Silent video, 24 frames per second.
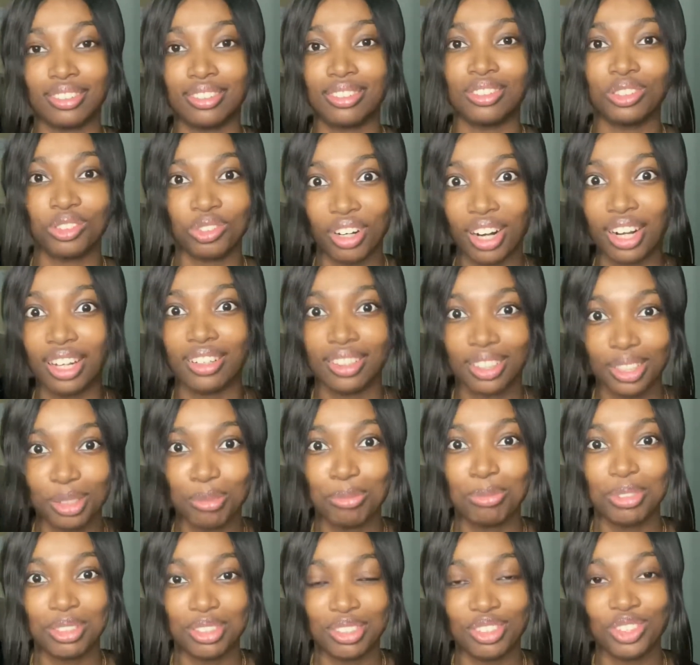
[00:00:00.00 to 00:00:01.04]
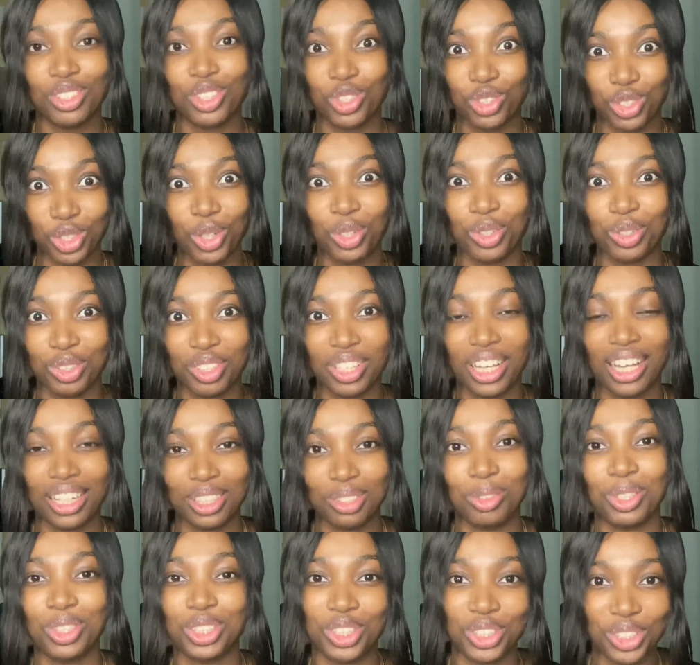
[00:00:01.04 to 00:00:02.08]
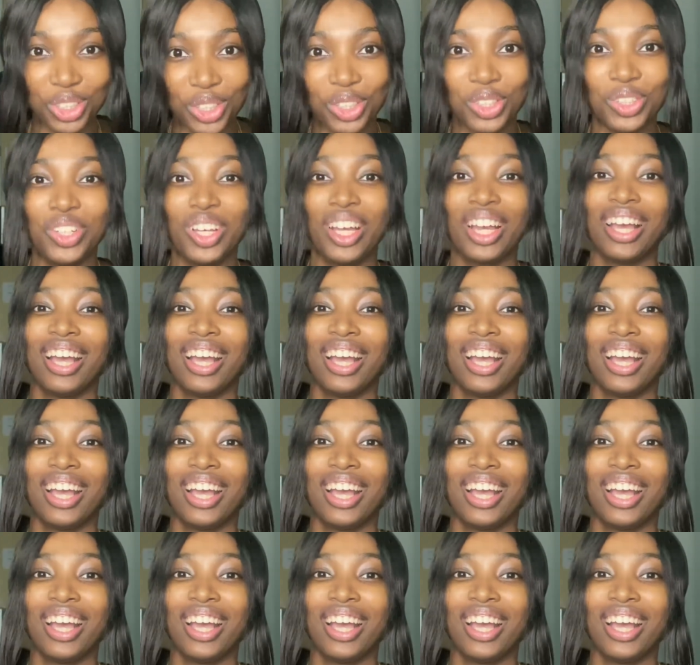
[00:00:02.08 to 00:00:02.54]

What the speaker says: dry lips to show you guys what to do.